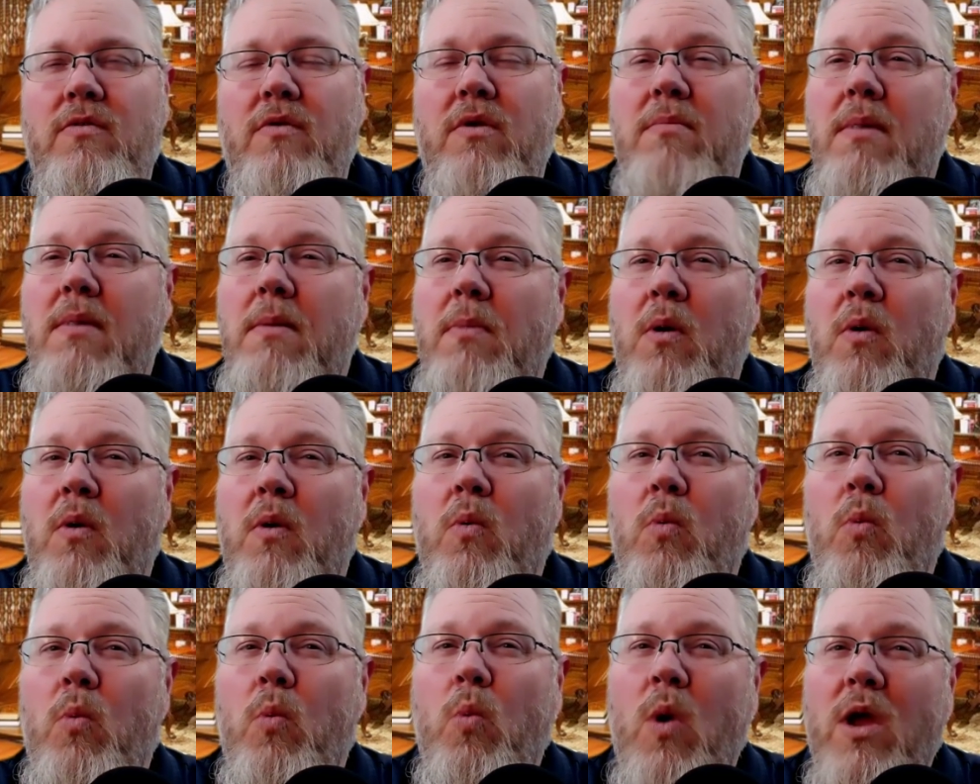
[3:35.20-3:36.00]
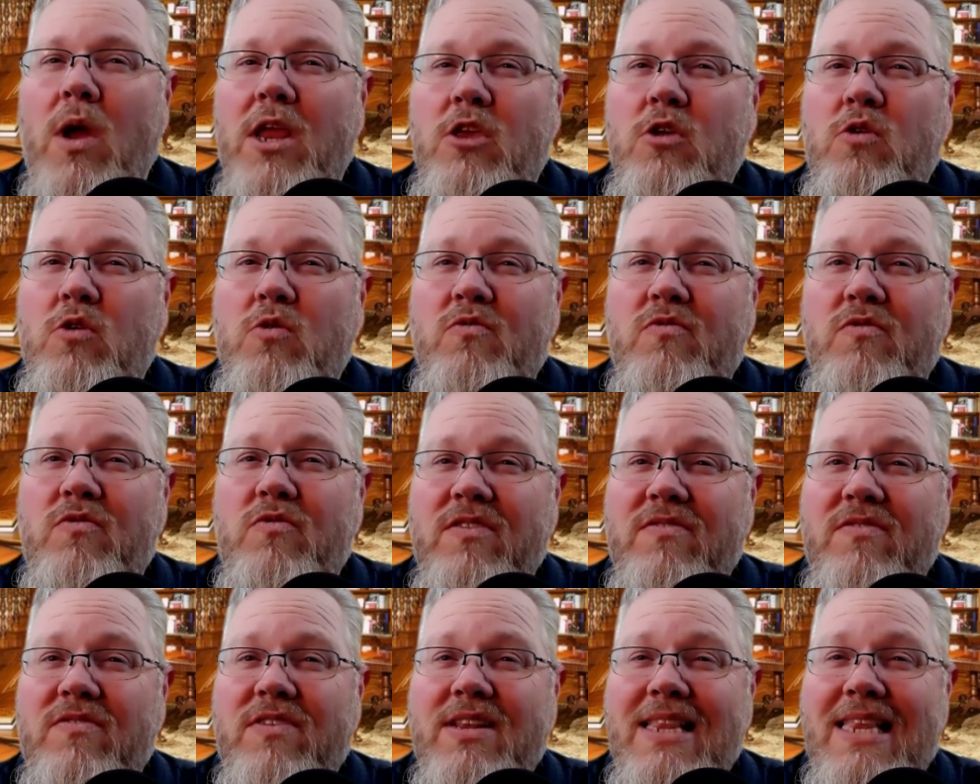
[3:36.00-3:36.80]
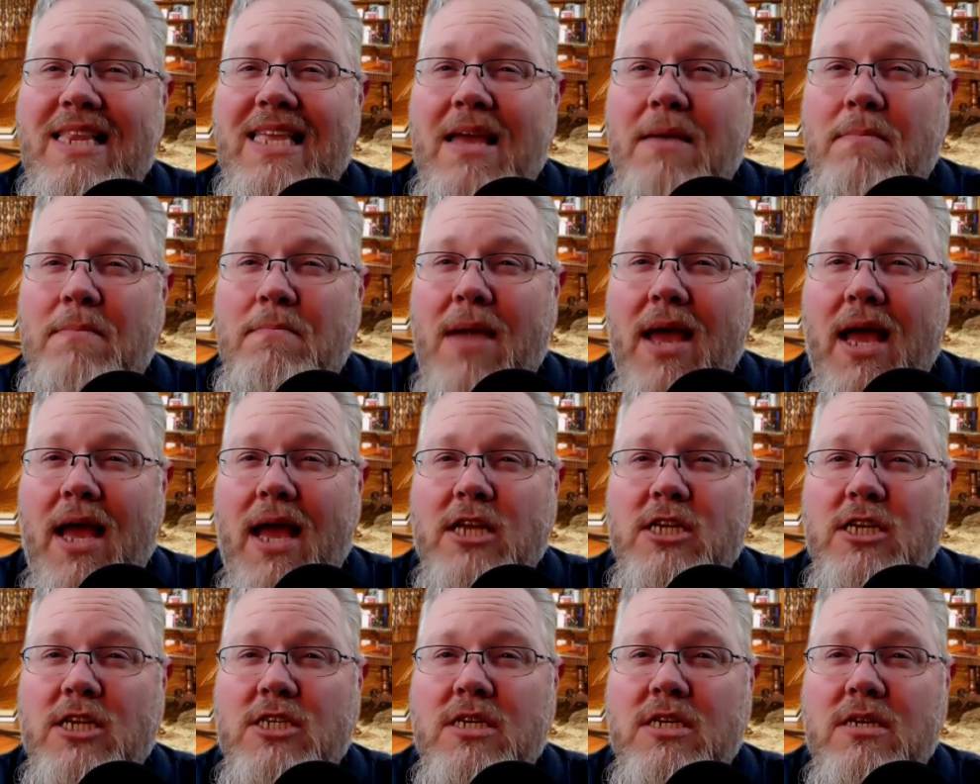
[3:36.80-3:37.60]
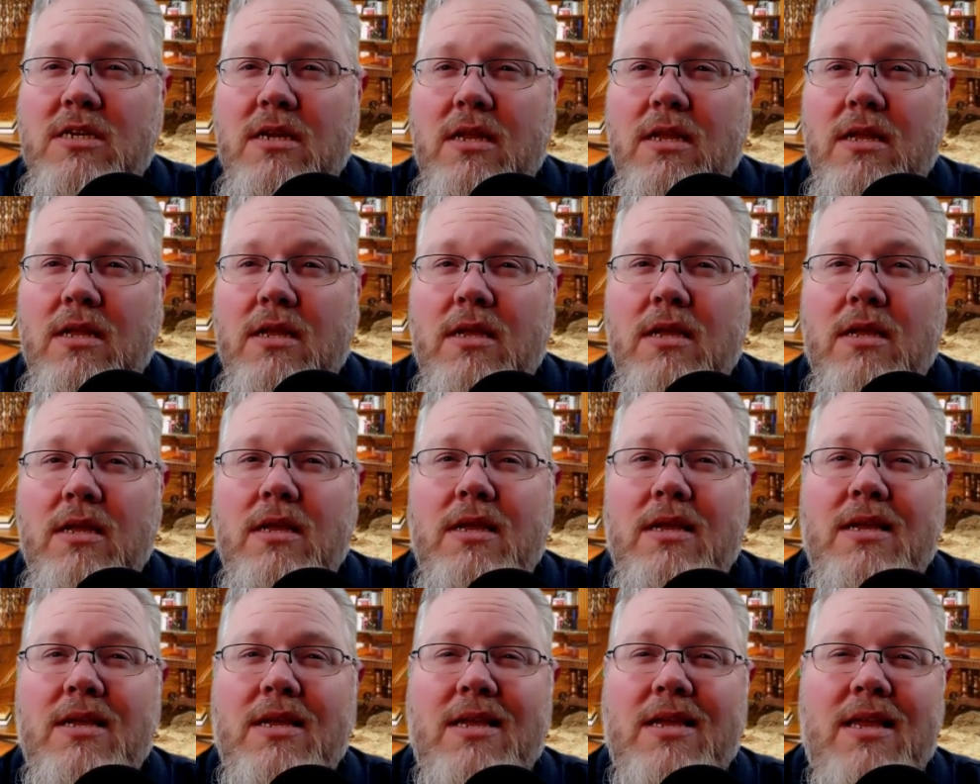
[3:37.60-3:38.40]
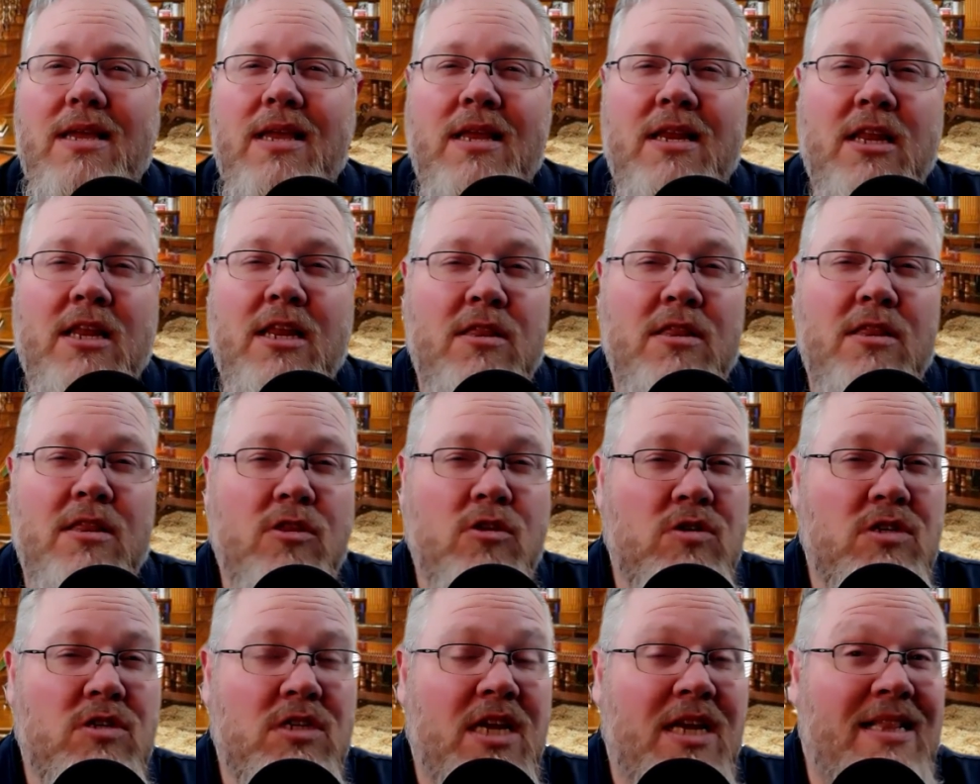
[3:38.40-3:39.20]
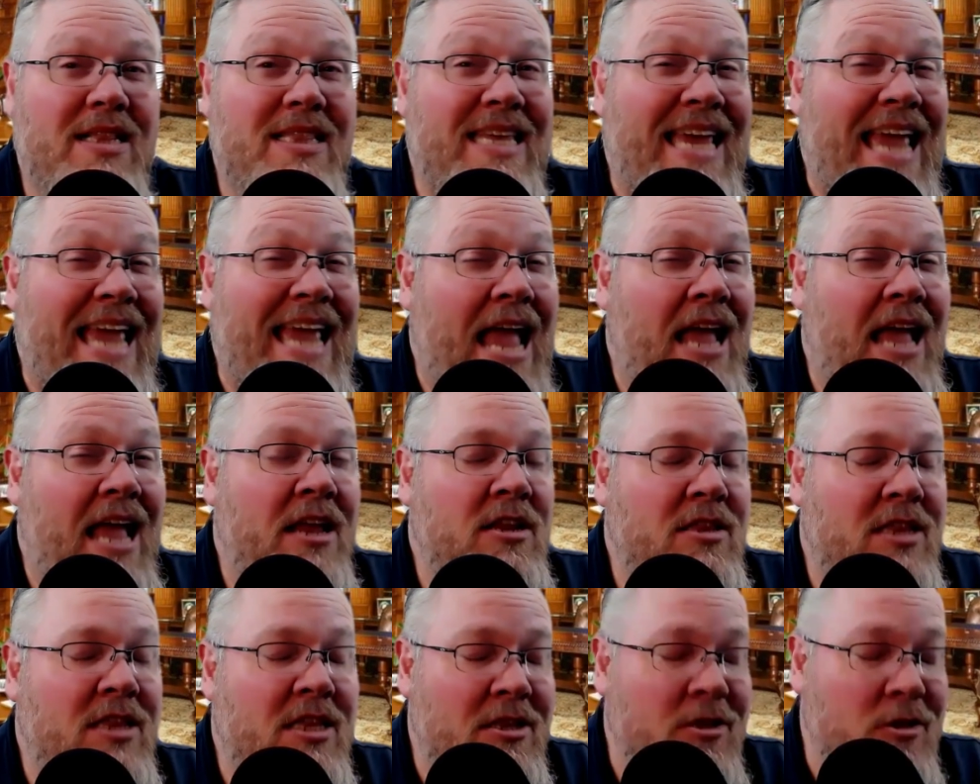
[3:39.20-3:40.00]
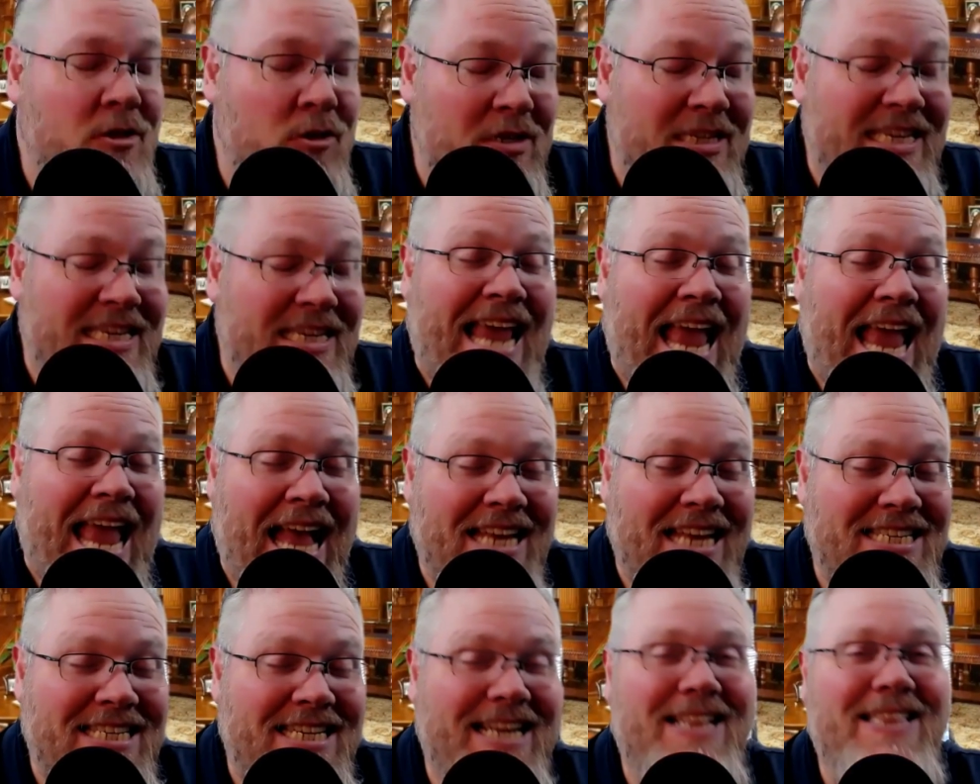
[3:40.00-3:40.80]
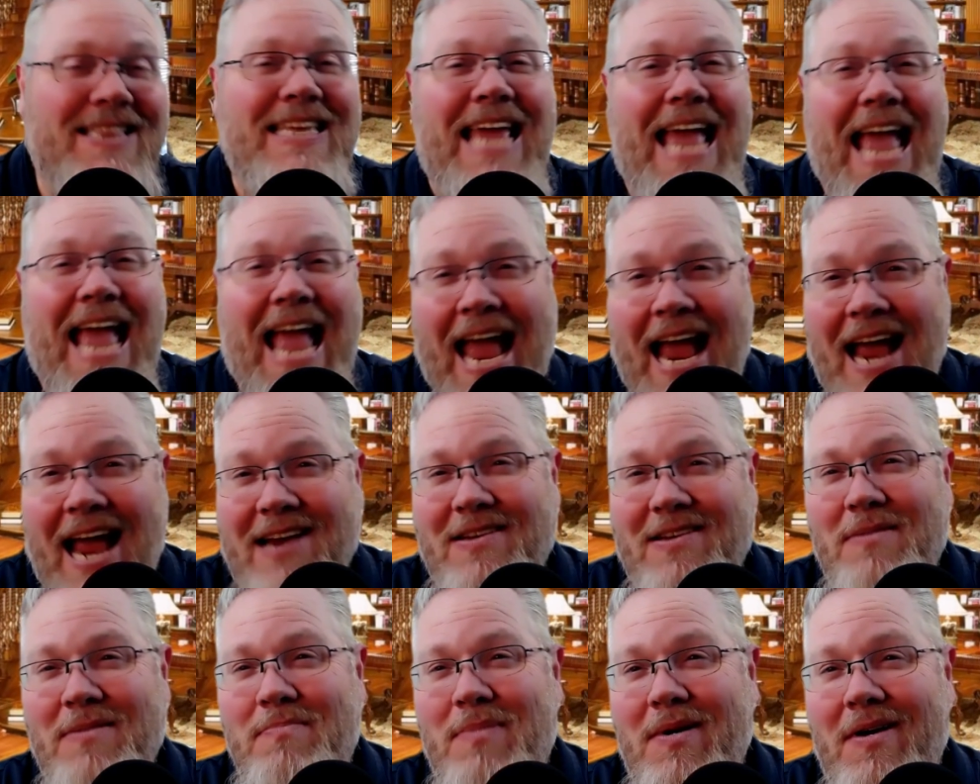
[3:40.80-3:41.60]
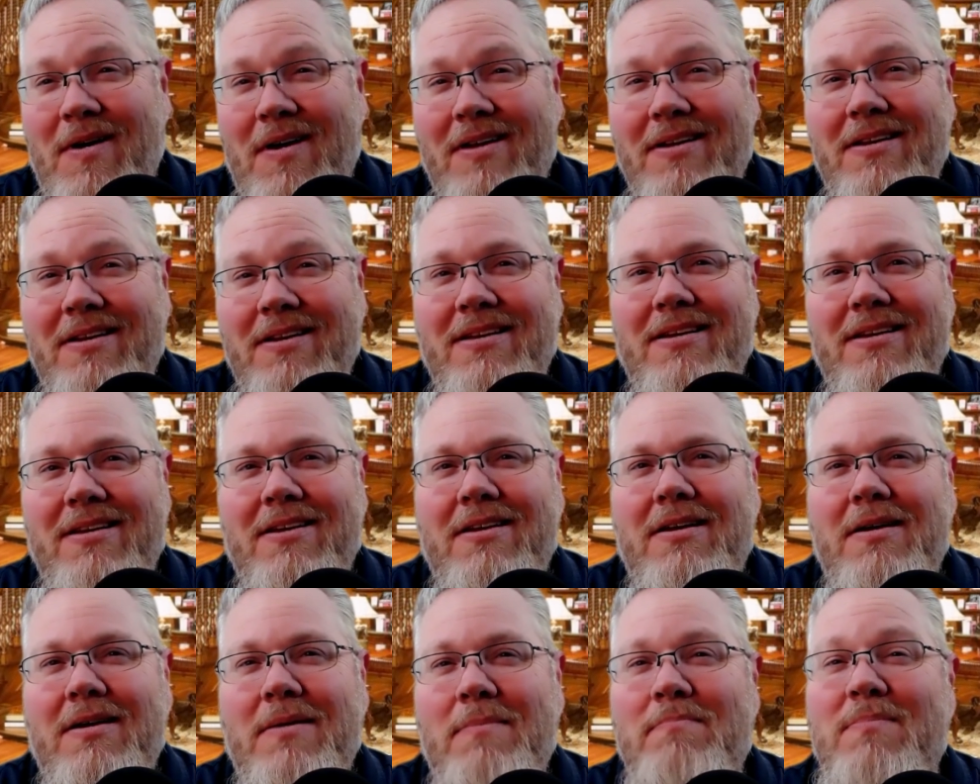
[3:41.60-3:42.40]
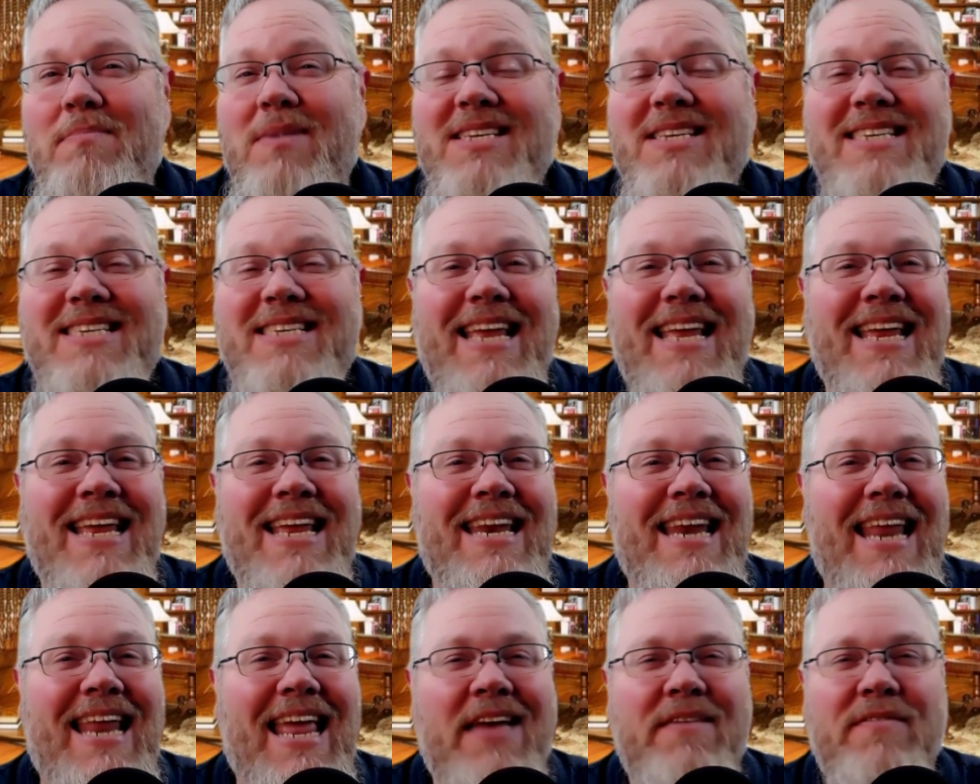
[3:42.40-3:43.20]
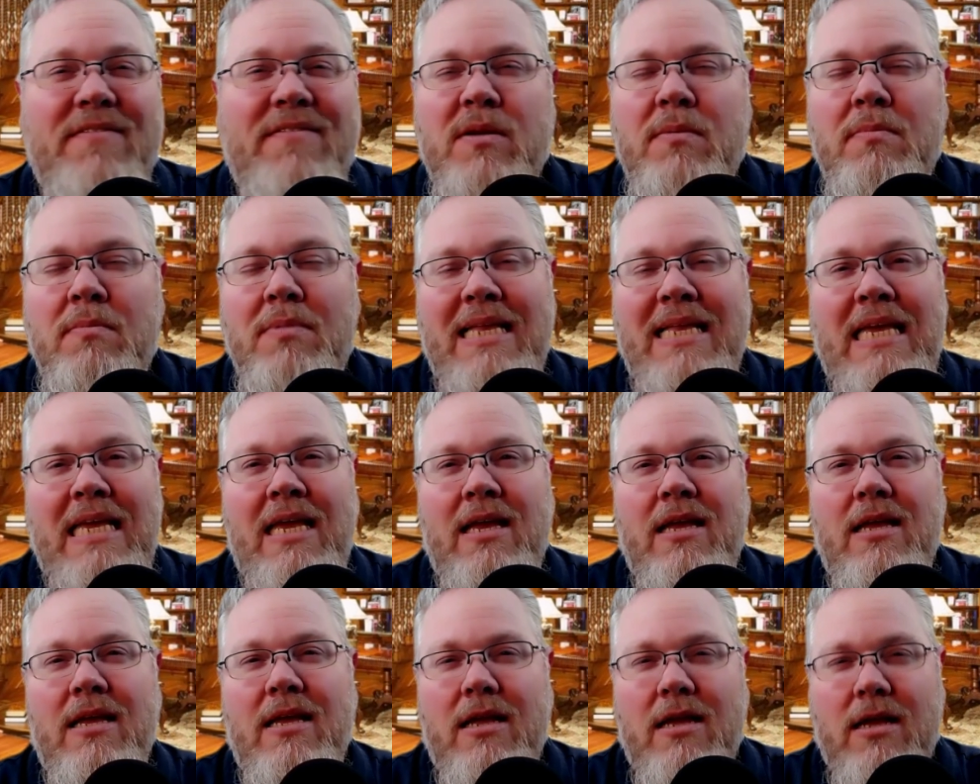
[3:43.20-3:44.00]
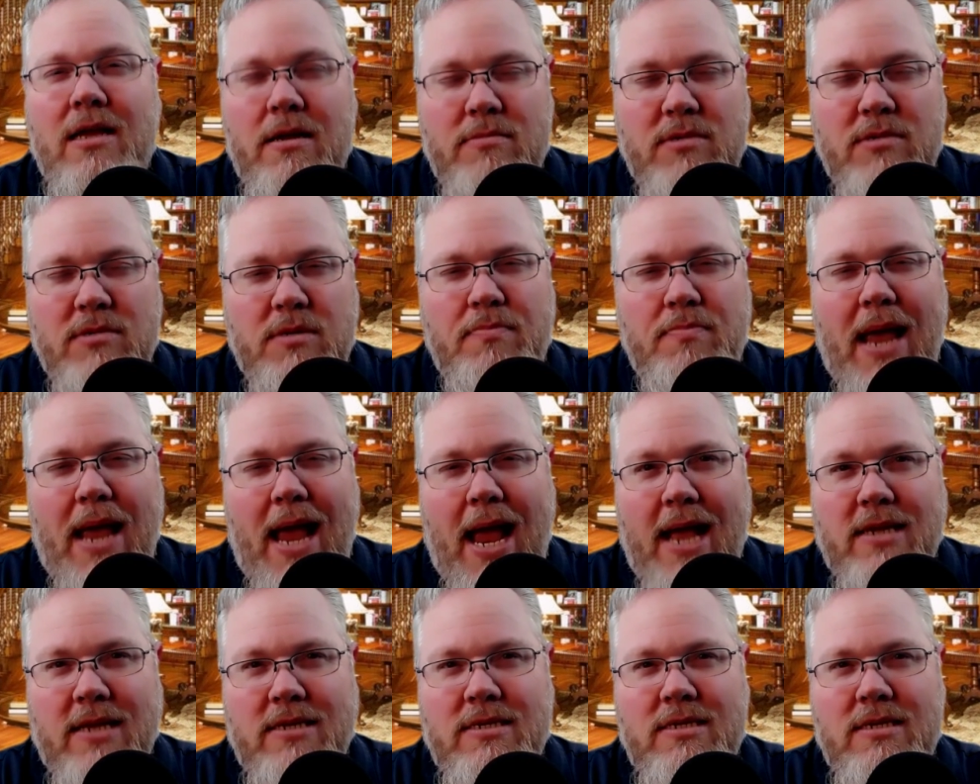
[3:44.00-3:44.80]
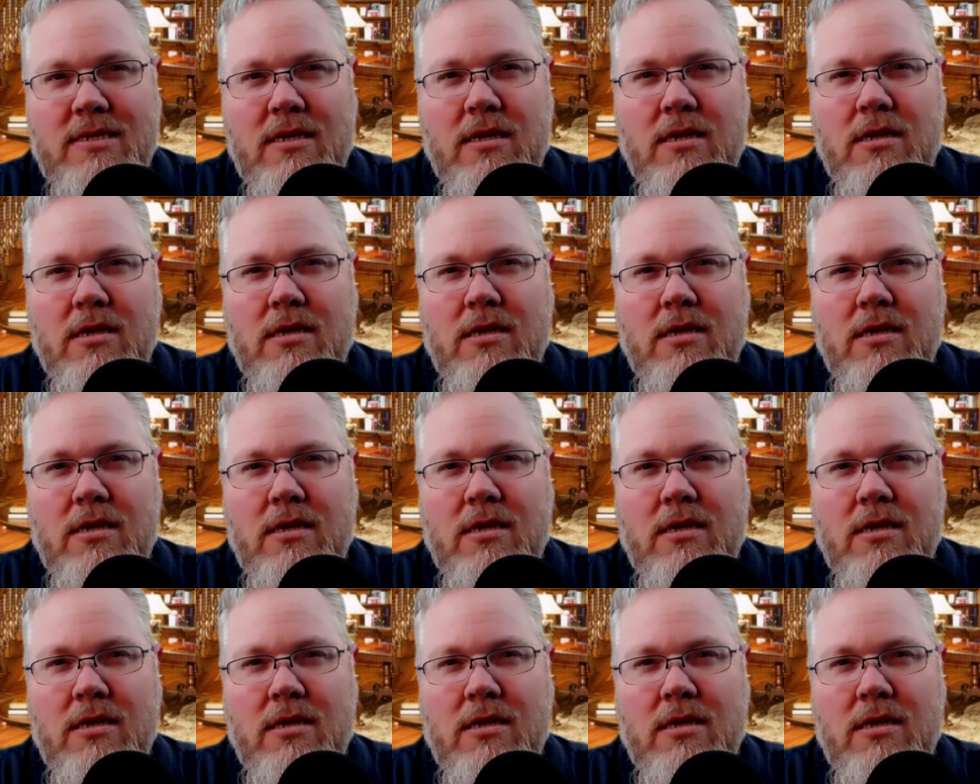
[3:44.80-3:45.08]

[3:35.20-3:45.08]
Remember, what you vividly imagine and enthusiastically, enthusiastically act upon must inevitably come to pass.